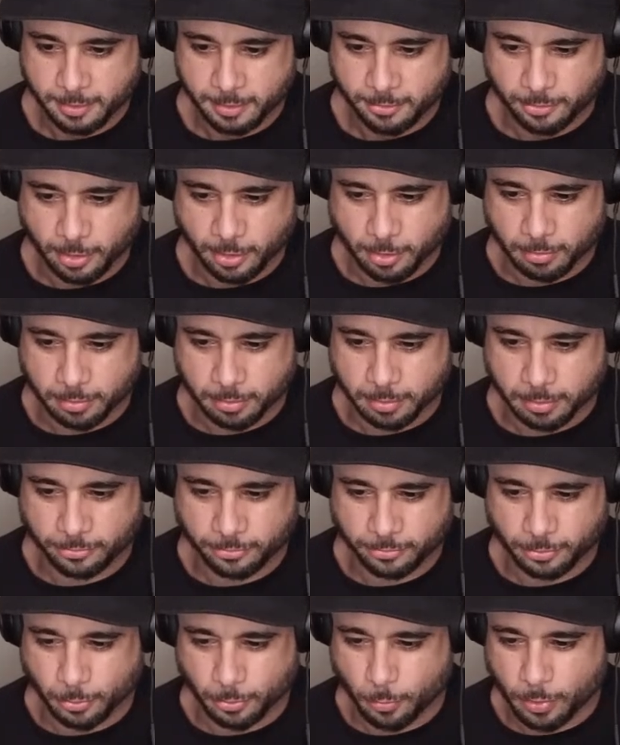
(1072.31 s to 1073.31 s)
So, yeah.
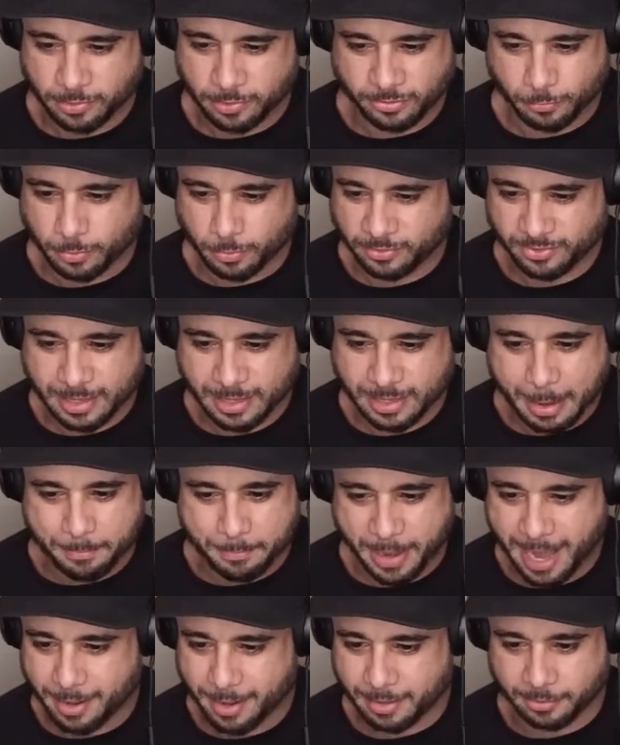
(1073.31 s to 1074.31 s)
So what's
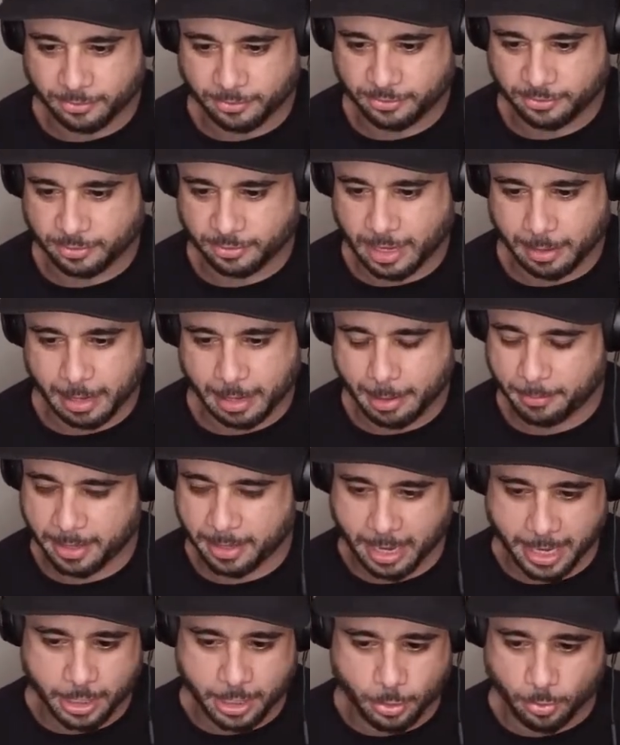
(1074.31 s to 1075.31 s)
that balance? I
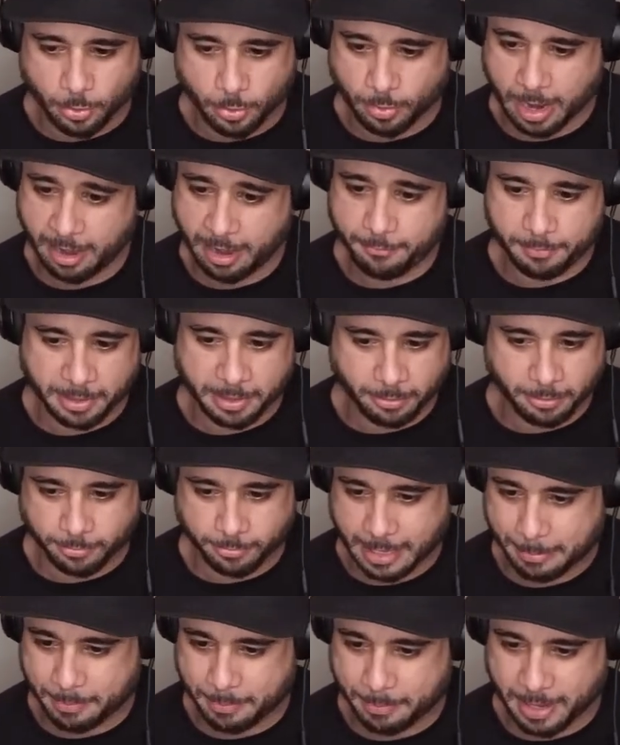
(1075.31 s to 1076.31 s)
mean, I know I've been
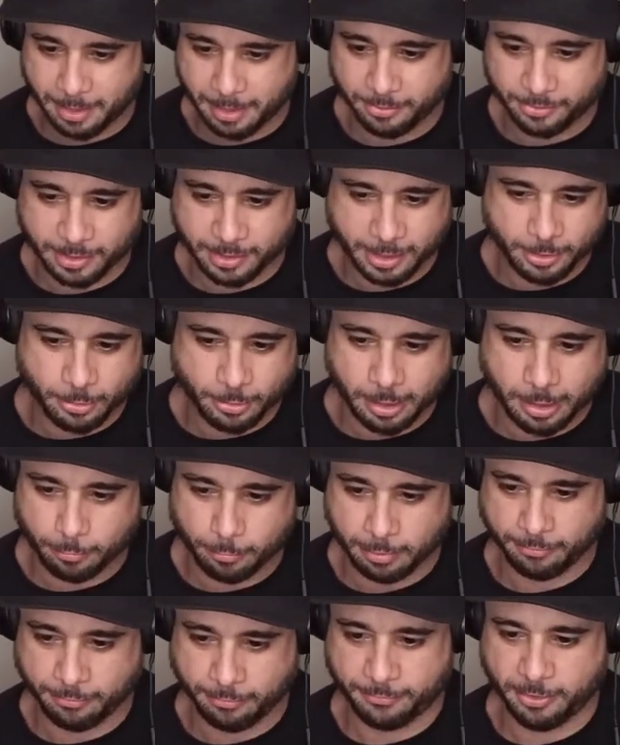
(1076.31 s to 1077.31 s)
through that balance. I know how
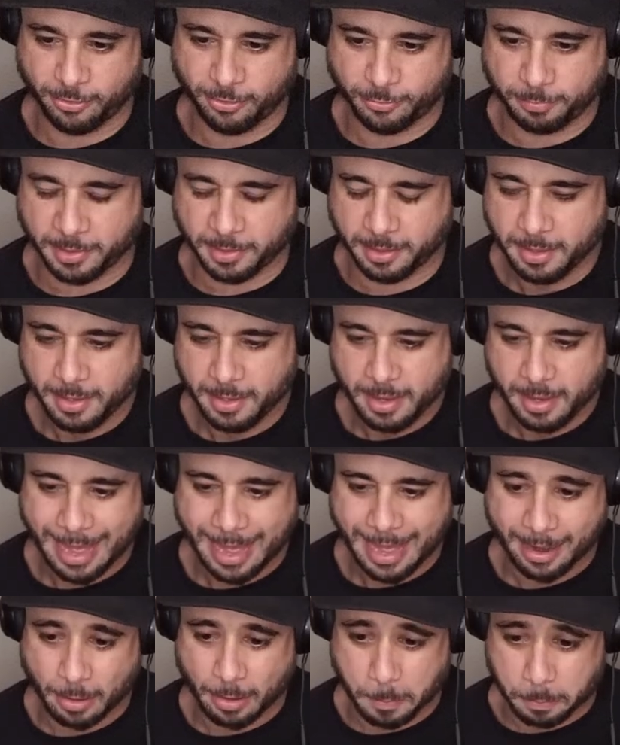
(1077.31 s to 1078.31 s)
rough it is, but
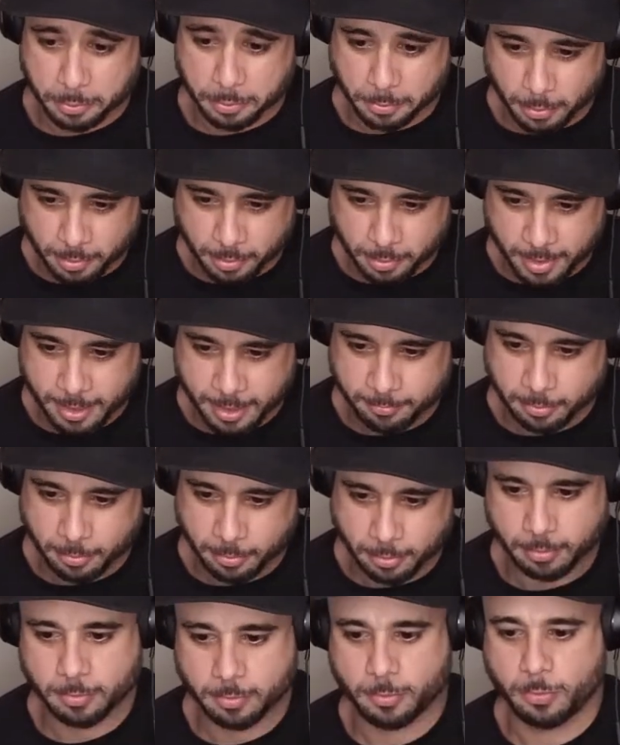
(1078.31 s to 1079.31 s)
at a pro
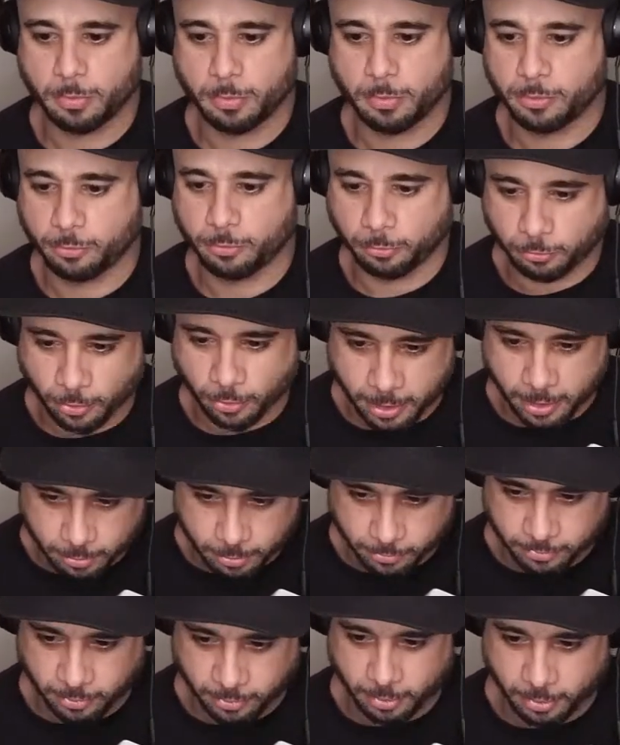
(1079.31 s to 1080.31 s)
level, trying to
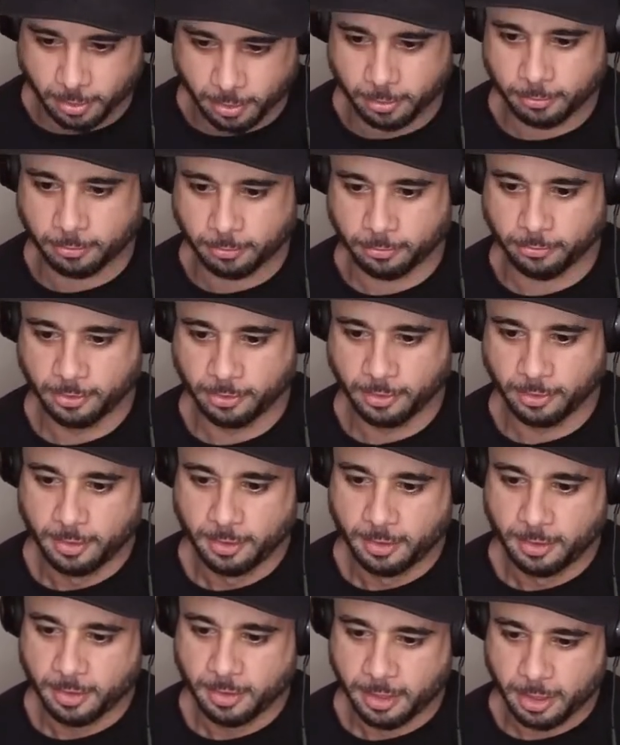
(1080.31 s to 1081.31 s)
go to the Arnold,
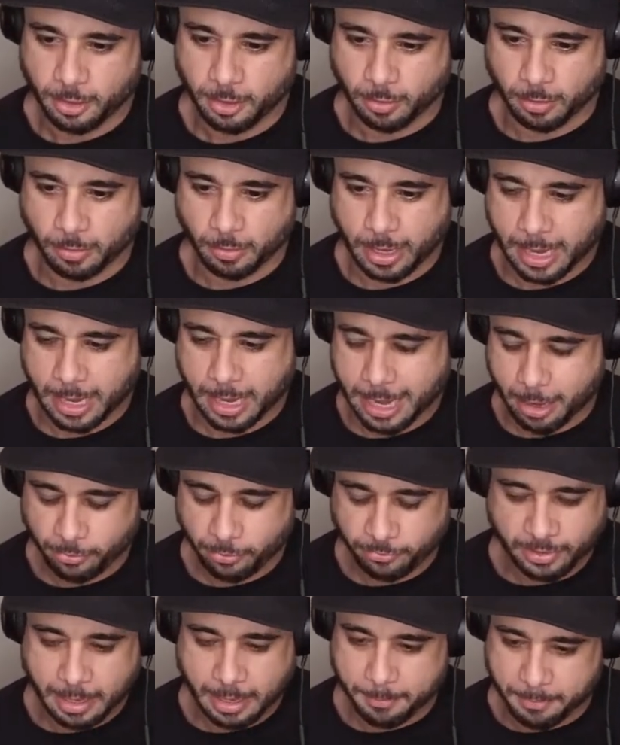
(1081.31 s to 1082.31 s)

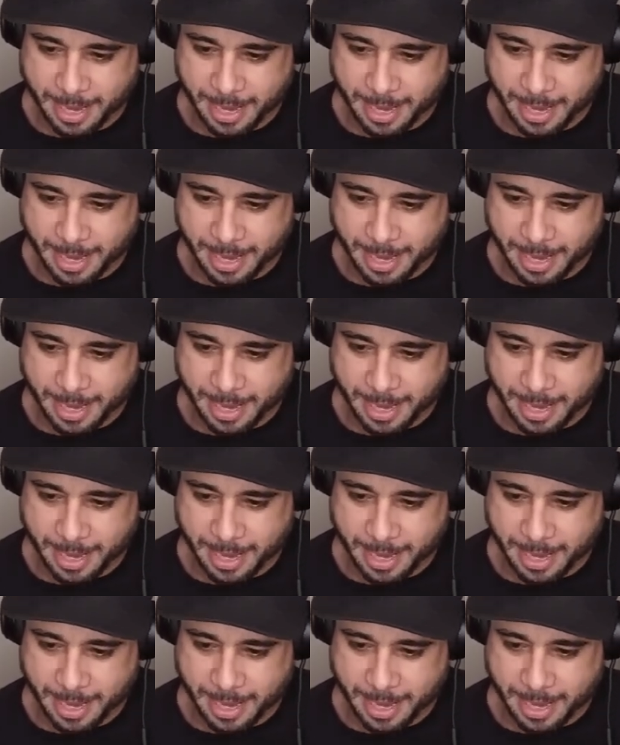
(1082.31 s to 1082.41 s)
how's that